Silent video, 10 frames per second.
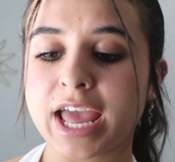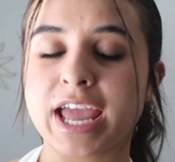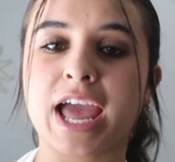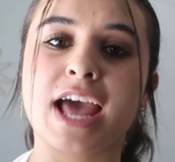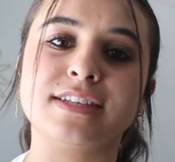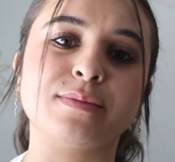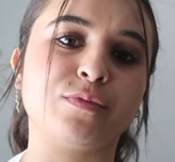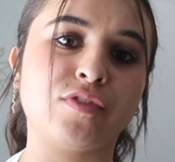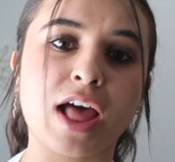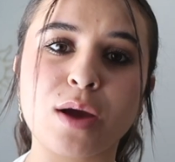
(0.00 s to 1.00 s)
It has some
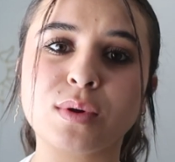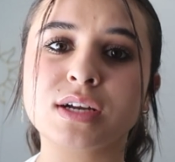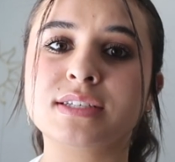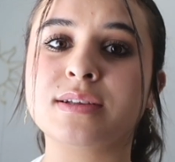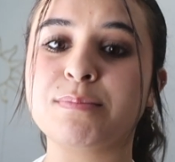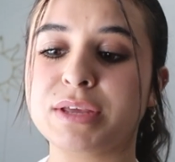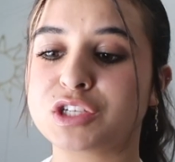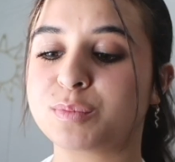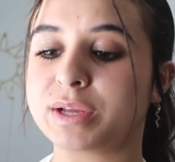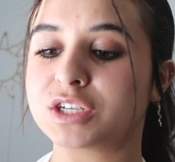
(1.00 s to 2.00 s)
flowers, some
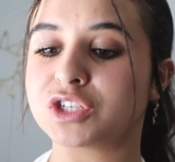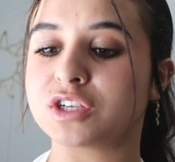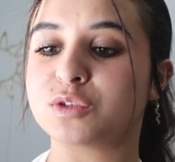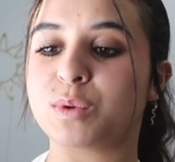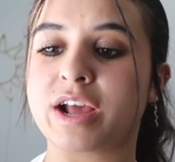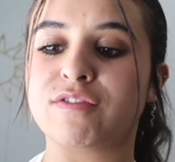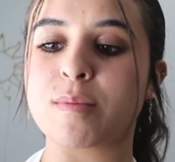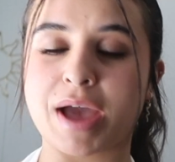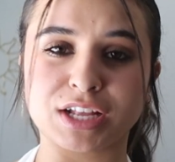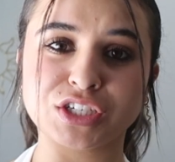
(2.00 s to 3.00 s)
beach pictures, whatever
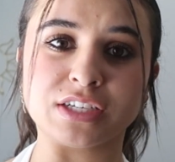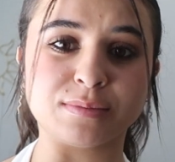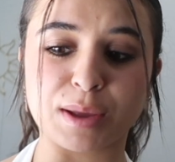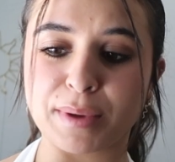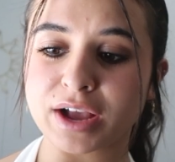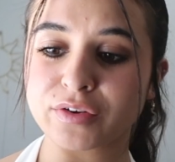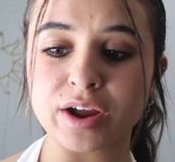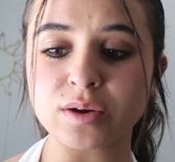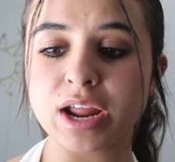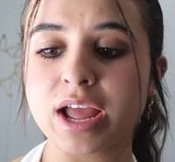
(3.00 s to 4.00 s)
matches my
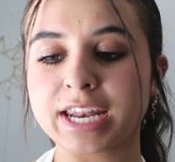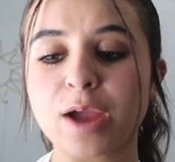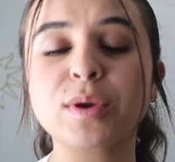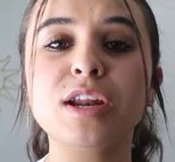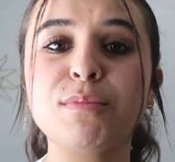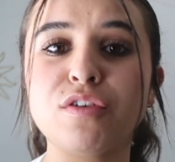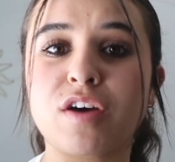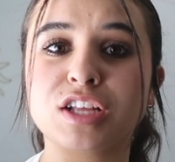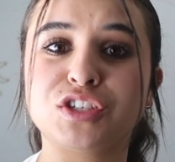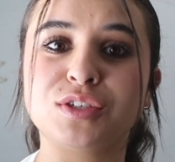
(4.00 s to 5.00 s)
background. Now we're gonna move
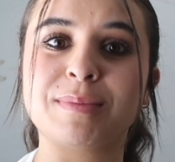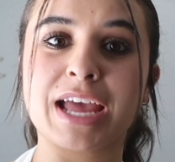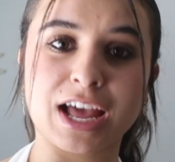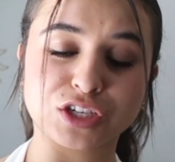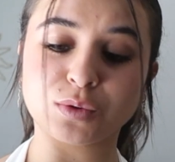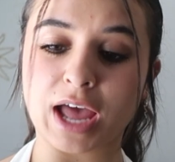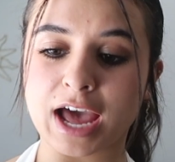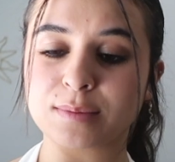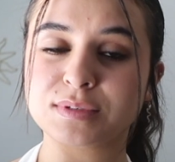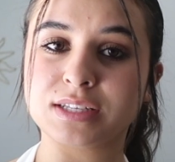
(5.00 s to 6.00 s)
on to my actual
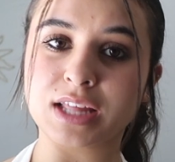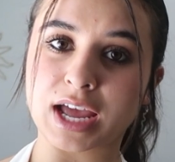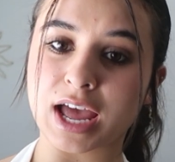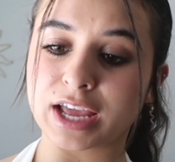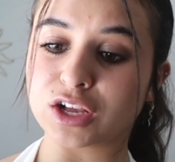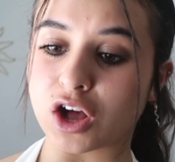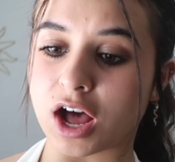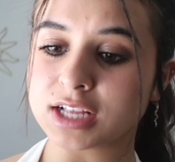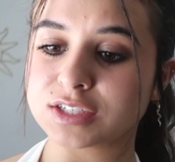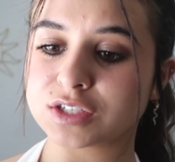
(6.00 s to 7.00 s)
apps that I
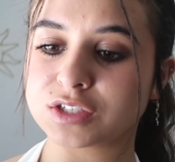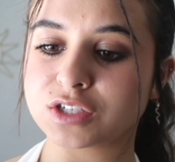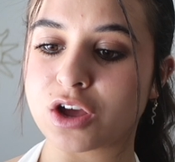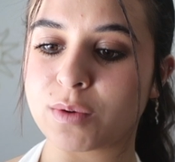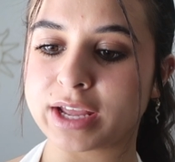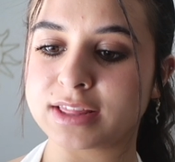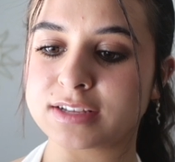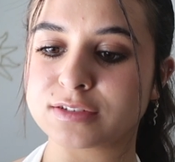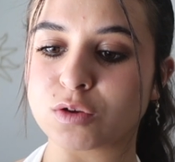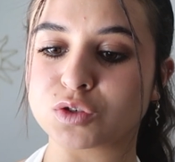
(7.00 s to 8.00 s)
got. So in
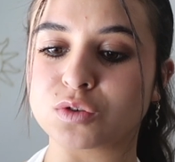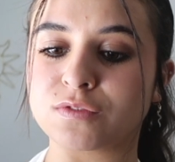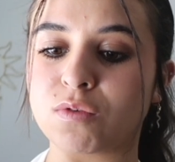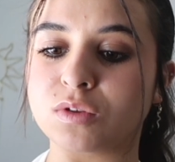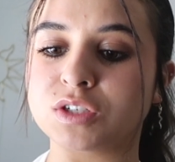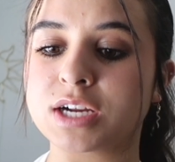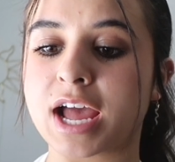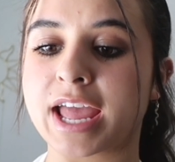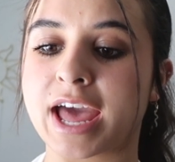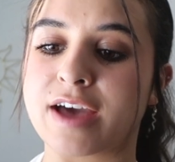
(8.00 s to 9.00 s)
this socials folder,
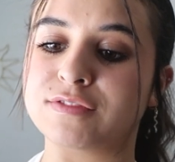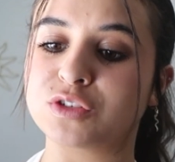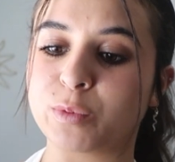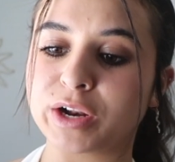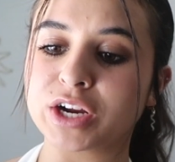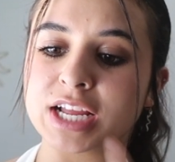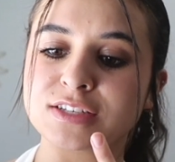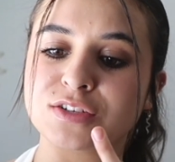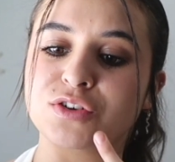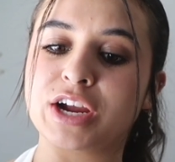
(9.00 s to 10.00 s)
I have Twitter,
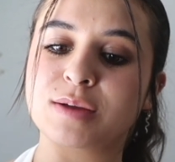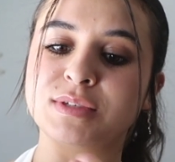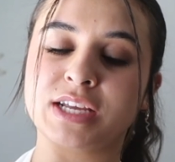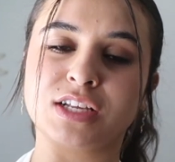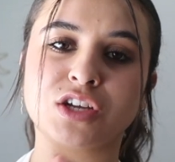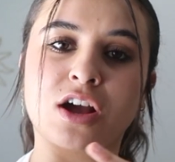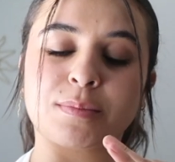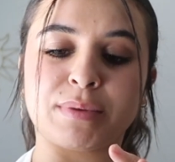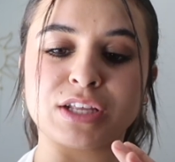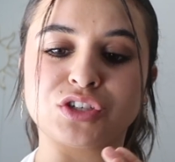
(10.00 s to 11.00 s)
Instagram,
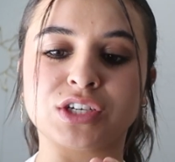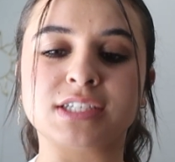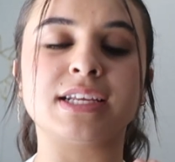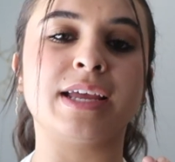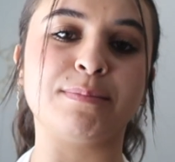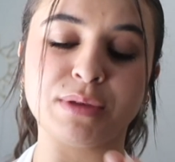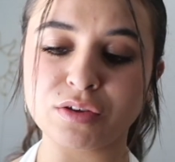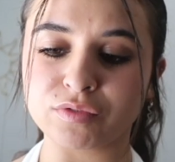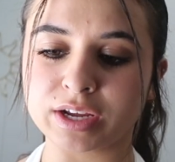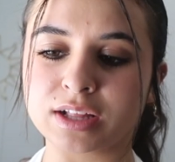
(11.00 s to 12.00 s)
TikTok, Pinterest, and
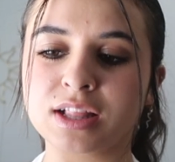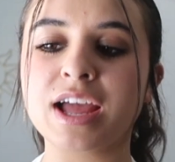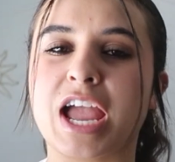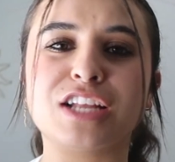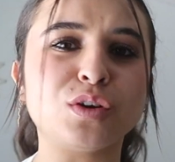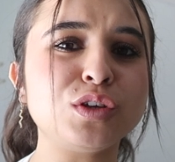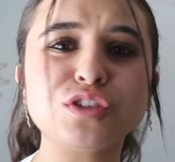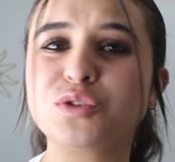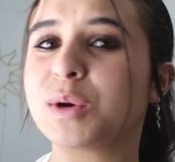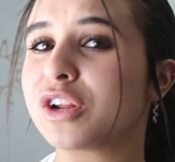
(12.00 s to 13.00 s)
Be Real. I don't
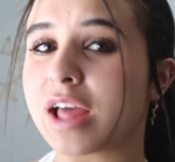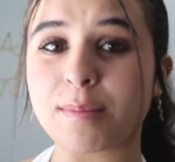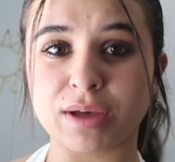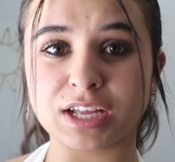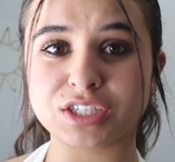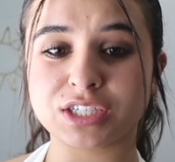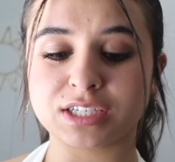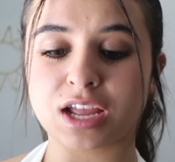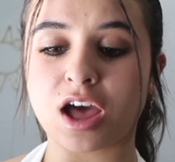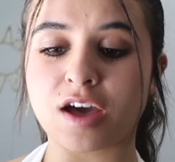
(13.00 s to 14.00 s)
use Twitter that
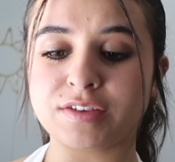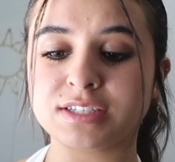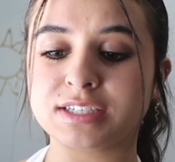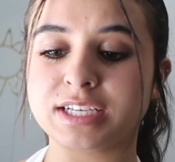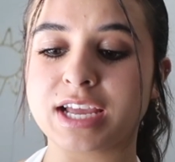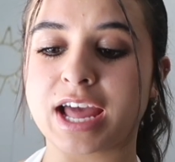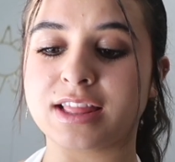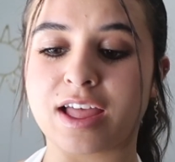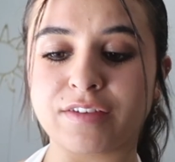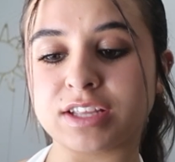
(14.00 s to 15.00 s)
much. Obviously, I
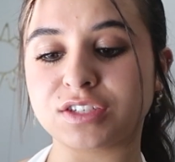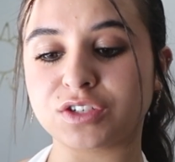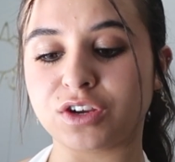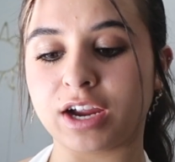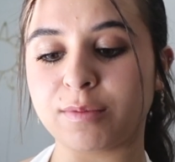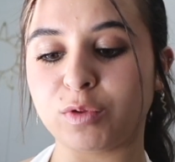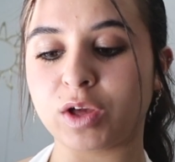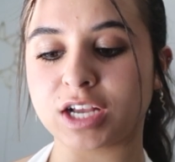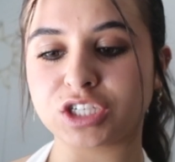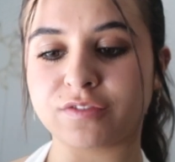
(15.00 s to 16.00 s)
love Instagram. You
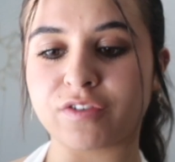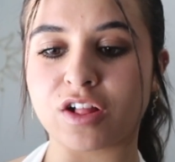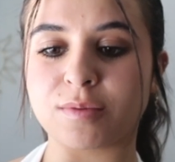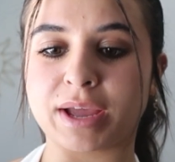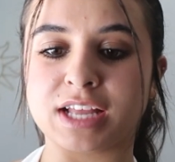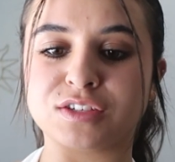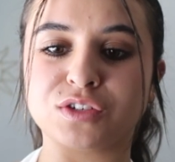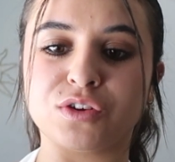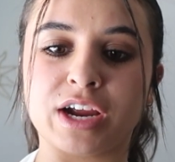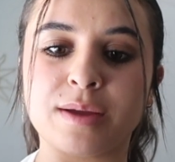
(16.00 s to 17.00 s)
guys should follow my
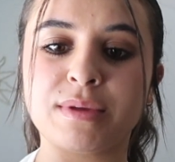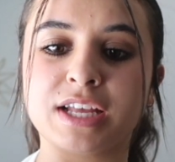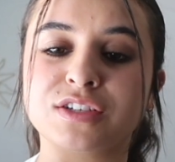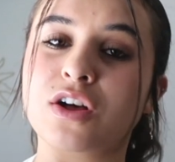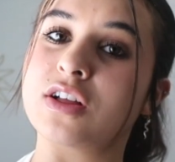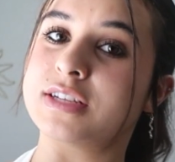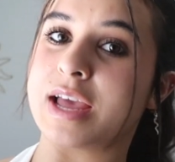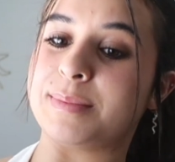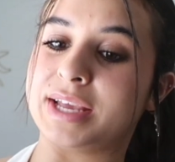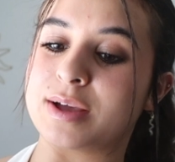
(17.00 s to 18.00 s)
Instagram. It's called
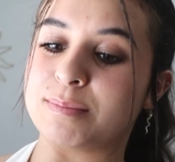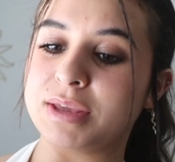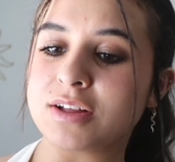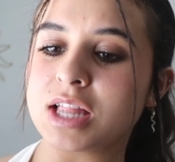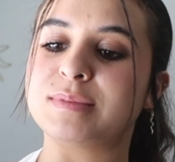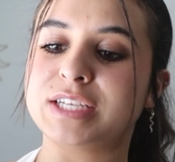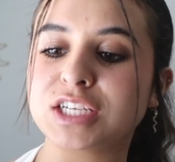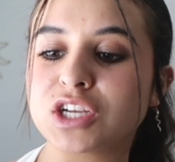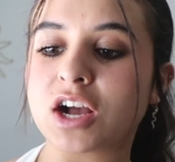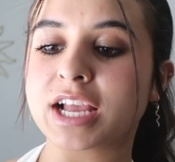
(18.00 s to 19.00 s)
Emmye Camille. On
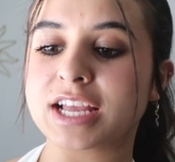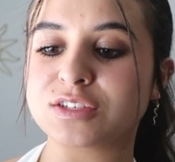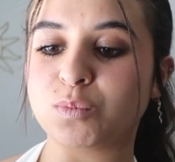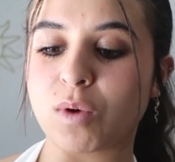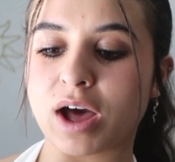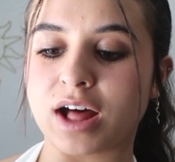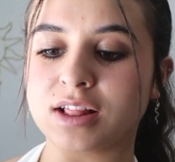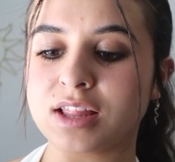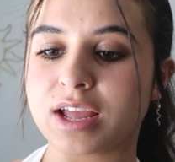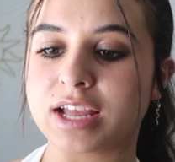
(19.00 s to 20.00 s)
TikTok as
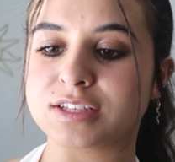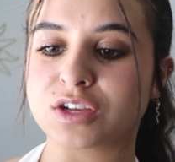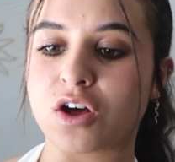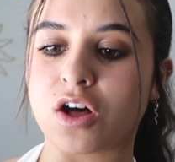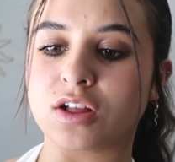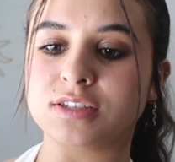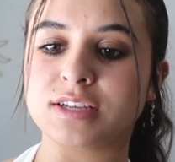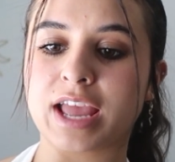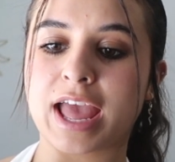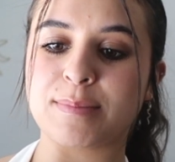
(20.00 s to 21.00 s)
well, it's called
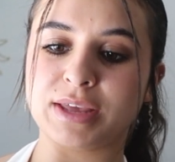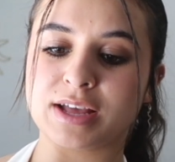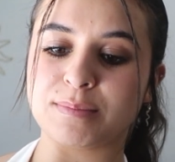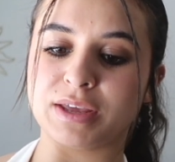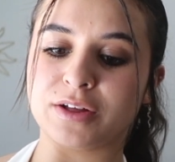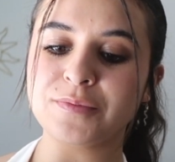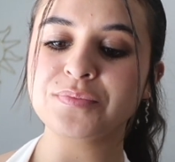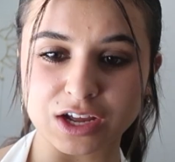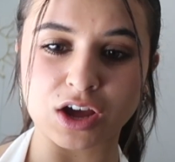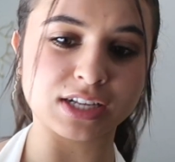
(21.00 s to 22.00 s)
Emmye
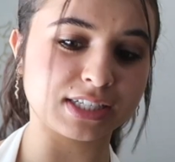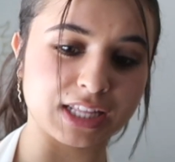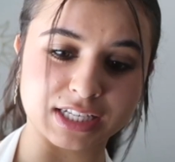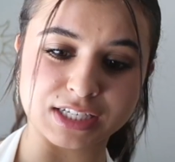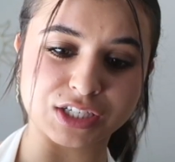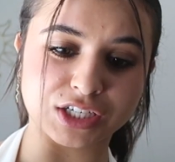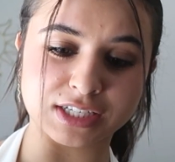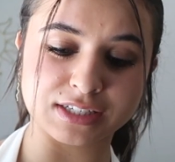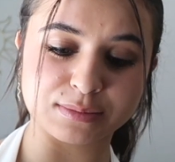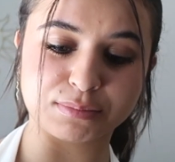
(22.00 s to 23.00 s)
Camille. Honestly, this is
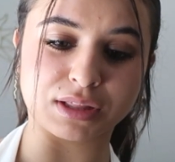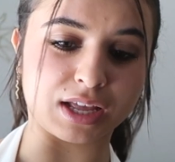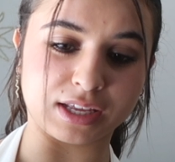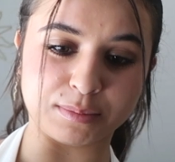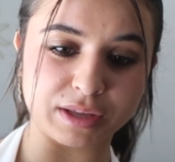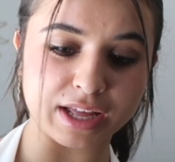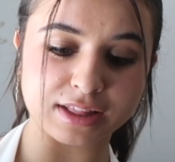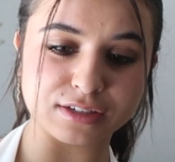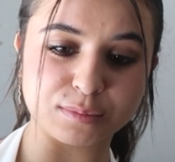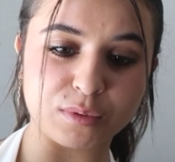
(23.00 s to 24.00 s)
just plugging me at
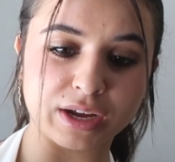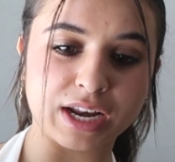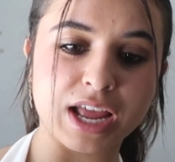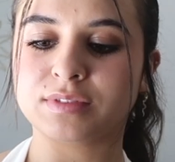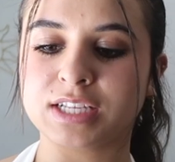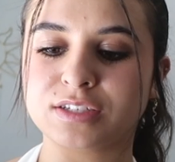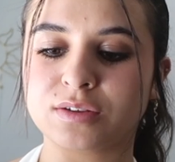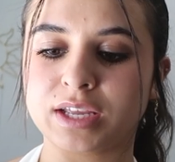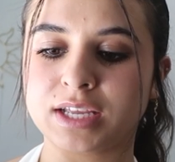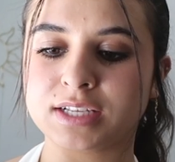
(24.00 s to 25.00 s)
this point. This
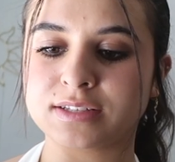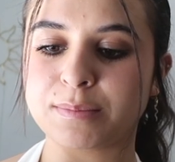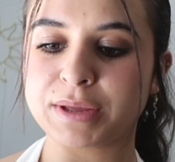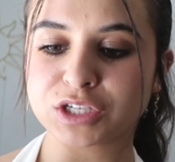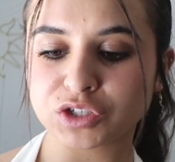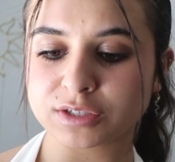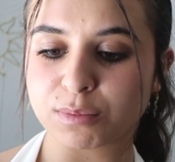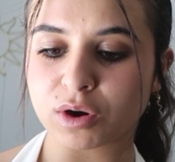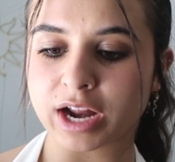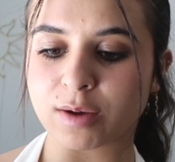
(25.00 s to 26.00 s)
is the Pinterest
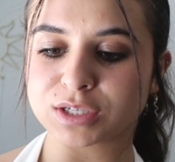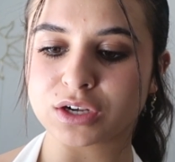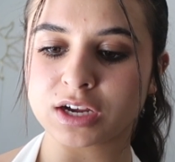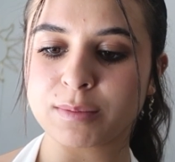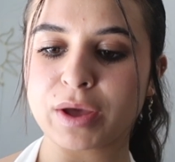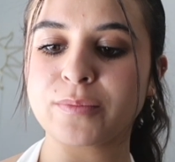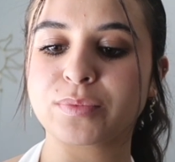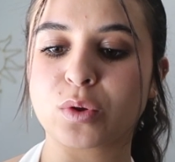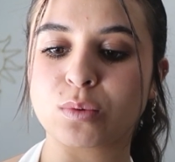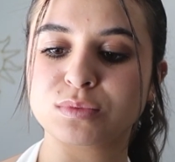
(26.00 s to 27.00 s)
board I was talking about,
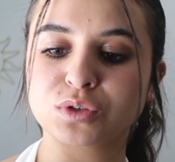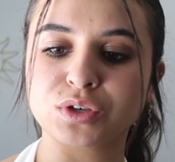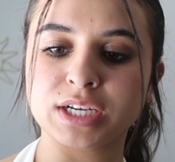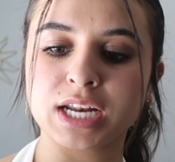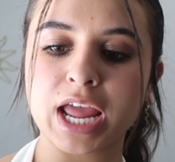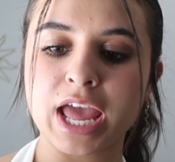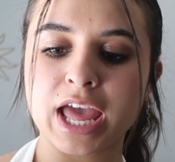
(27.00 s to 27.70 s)
home screen.